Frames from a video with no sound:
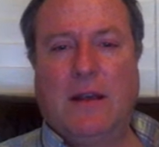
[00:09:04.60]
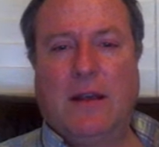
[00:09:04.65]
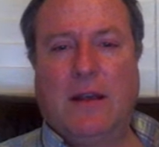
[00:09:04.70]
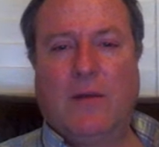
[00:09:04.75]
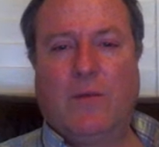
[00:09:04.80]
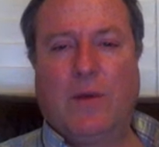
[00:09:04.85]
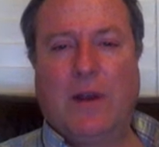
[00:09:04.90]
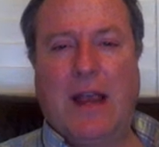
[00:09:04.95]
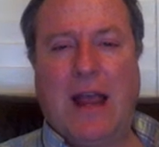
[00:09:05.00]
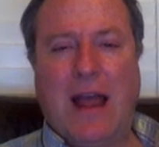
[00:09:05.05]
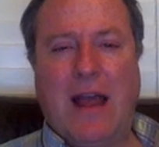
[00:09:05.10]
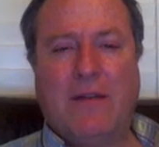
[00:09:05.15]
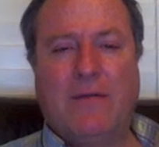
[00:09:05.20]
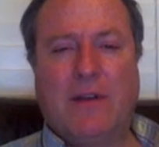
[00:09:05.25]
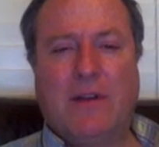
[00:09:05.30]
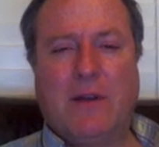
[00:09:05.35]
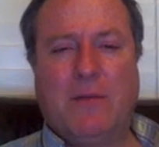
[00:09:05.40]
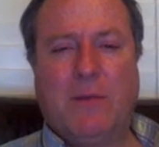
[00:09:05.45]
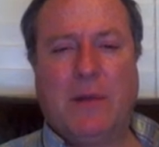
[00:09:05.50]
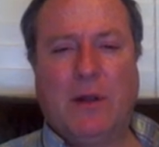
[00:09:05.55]
And we have
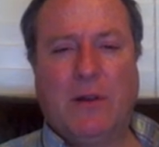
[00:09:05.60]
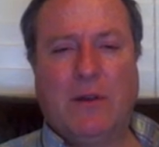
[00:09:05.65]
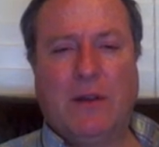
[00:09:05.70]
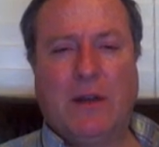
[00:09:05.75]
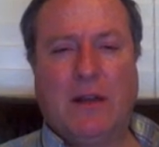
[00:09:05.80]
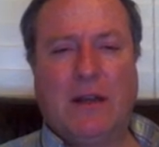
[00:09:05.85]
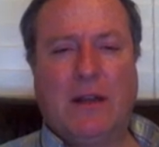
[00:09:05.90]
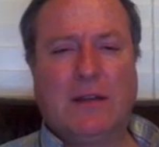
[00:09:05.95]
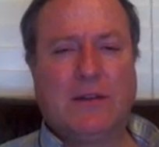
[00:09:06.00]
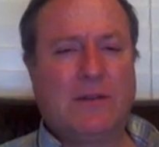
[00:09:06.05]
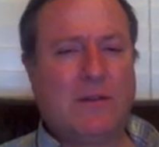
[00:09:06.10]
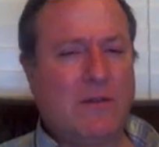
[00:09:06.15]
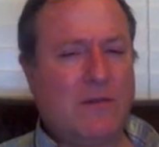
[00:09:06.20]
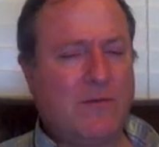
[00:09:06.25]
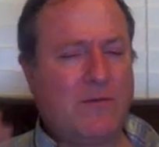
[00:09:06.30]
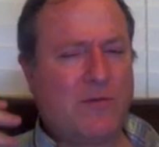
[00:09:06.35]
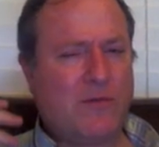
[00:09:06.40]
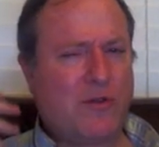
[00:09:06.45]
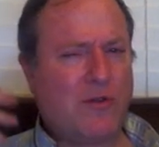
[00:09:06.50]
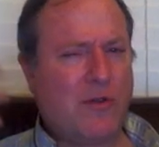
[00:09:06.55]
an ability to sort
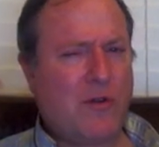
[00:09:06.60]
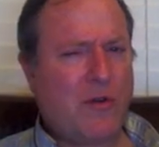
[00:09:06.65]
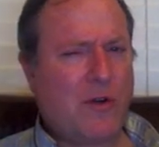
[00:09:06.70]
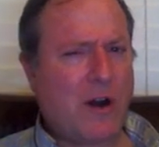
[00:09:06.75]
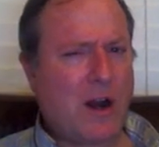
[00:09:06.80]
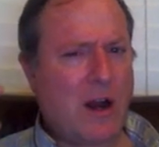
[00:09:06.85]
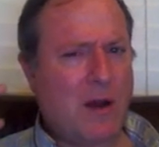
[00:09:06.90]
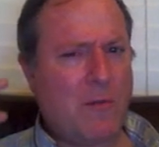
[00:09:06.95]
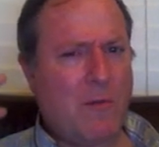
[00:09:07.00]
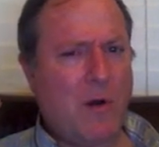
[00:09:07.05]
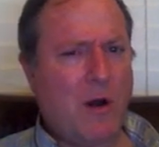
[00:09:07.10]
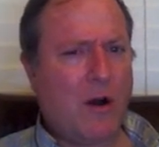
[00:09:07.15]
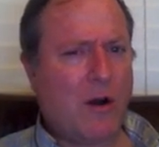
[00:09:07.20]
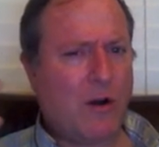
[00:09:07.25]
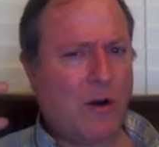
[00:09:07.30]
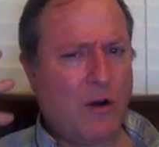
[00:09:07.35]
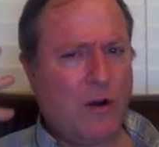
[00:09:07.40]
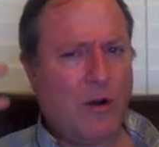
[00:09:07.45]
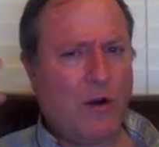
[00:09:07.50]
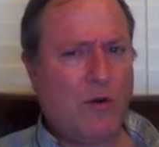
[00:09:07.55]
of program
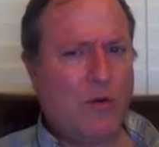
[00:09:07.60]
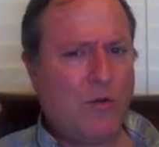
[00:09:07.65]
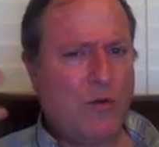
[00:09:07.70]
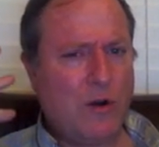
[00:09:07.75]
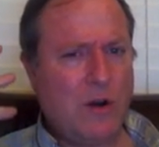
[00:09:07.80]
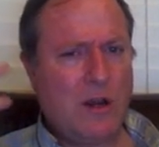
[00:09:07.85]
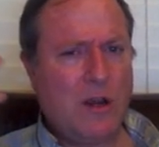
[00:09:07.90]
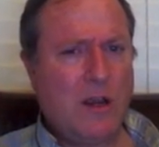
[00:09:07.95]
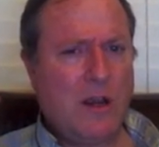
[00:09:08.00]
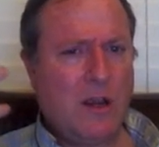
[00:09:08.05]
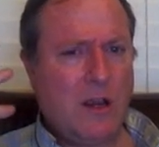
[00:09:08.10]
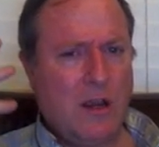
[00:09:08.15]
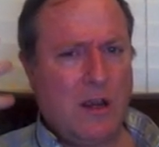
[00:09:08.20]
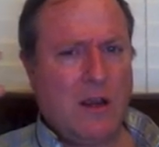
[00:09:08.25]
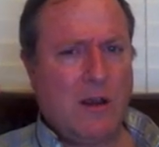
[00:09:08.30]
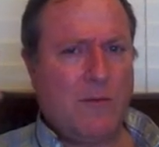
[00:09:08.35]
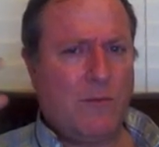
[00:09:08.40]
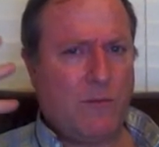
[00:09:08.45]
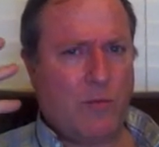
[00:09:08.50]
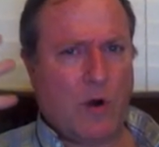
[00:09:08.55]
our own
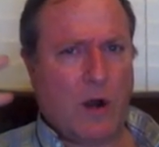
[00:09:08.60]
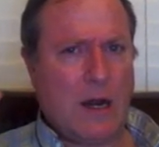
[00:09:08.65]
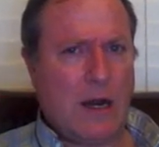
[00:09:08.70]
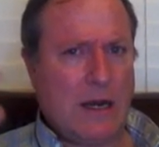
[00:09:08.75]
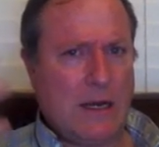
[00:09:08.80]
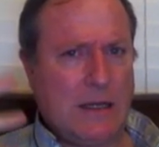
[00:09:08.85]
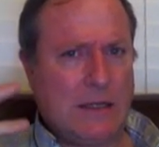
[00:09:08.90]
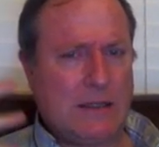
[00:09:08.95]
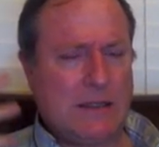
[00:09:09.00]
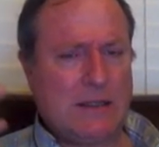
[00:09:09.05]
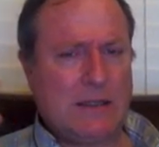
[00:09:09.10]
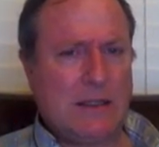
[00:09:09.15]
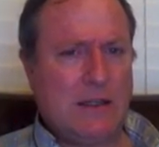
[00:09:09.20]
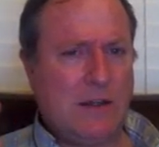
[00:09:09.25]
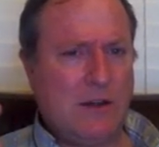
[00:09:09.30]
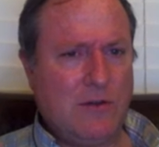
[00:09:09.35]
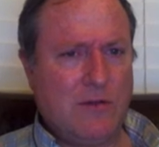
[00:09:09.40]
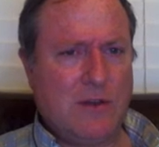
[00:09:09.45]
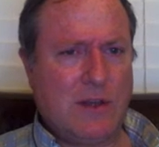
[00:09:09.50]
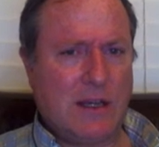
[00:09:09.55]
brains to
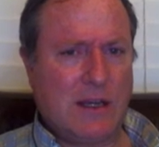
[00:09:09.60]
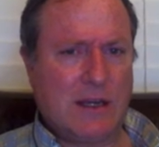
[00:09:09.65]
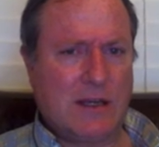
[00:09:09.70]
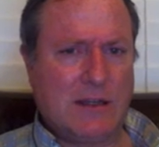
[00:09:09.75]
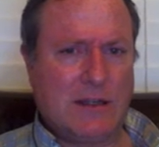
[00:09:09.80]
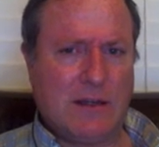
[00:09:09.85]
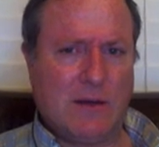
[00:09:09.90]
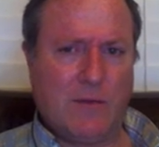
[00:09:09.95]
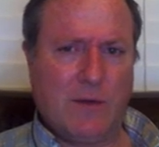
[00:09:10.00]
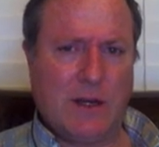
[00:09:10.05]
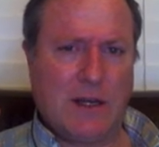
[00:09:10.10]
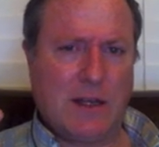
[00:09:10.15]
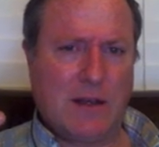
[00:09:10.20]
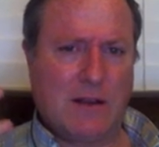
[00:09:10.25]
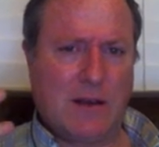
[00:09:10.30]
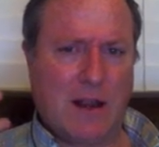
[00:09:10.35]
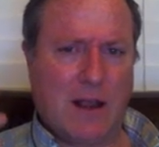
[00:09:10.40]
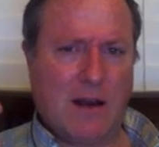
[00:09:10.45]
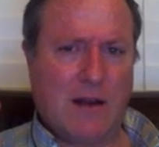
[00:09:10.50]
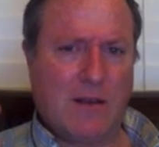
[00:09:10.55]
do things. And we
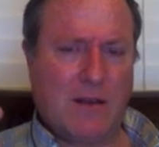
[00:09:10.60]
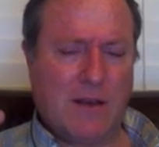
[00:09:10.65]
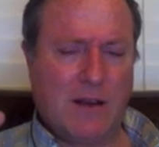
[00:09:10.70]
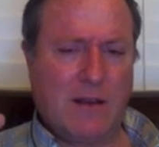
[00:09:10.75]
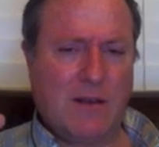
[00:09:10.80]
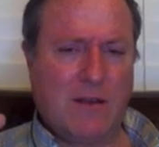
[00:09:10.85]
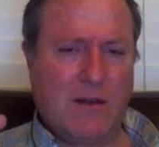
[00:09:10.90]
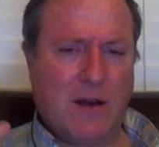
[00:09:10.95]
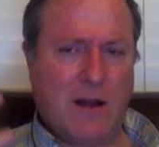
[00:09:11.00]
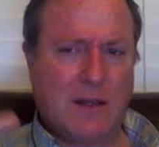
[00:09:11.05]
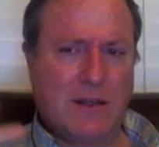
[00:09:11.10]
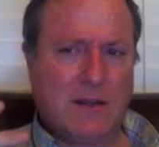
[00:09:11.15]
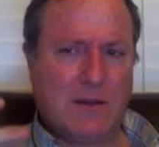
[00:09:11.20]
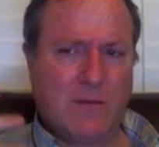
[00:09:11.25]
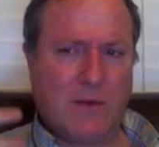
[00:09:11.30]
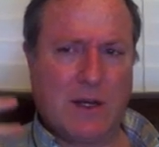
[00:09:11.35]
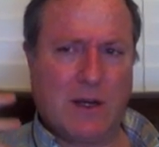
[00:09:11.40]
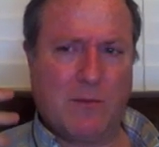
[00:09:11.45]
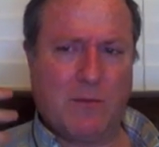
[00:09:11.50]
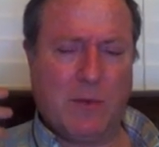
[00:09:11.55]
can kind of think thoughts
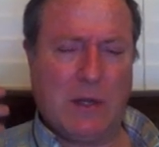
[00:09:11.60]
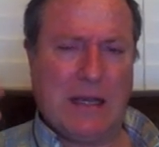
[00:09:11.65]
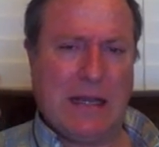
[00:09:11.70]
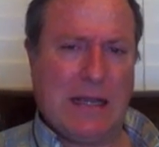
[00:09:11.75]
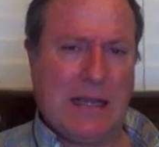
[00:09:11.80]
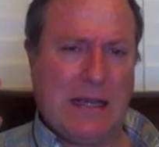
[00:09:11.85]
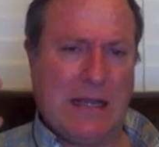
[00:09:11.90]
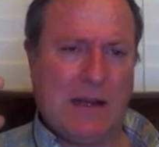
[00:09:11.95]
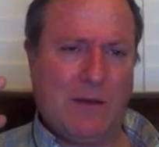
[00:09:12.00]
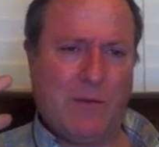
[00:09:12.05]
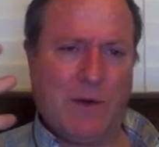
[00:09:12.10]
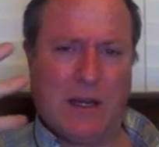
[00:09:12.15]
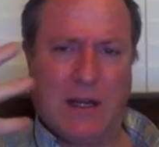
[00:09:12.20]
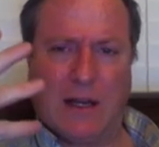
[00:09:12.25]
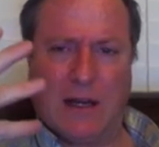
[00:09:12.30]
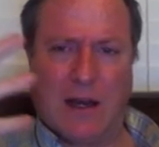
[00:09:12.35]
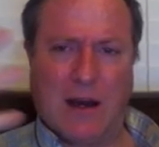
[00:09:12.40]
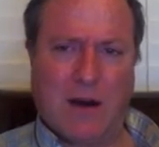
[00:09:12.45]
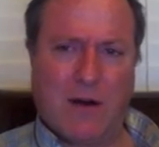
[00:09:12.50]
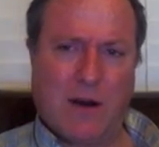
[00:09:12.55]
and we can plan and we
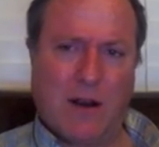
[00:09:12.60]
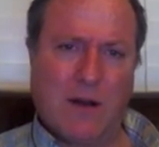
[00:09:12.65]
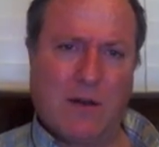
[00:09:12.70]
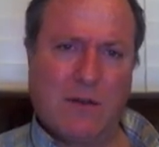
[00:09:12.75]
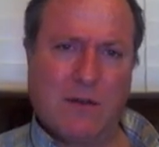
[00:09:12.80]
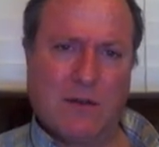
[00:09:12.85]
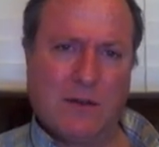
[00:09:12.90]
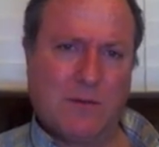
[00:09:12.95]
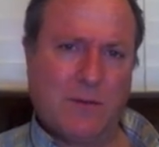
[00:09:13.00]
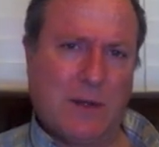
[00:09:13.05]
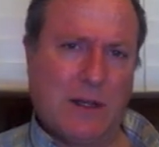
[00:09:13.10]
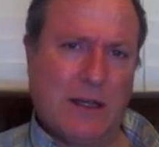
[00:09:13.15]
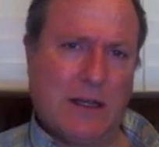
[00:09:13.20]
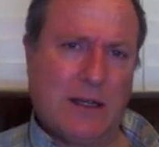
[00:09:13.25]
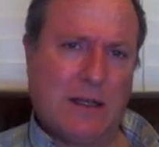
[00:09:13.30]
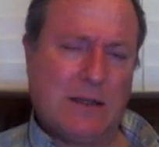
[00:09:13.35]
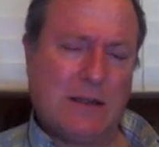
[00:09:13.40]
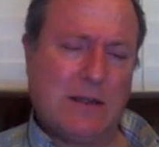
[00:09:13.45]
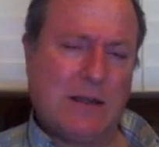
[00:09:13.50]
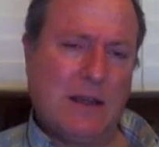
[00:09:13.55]
can carry out those
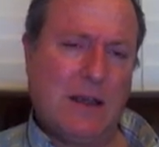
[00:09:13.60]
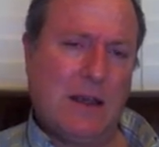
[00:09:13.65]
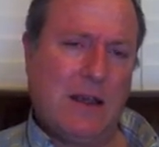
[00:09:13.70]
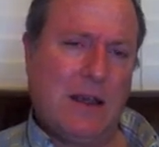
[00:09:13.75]
plans.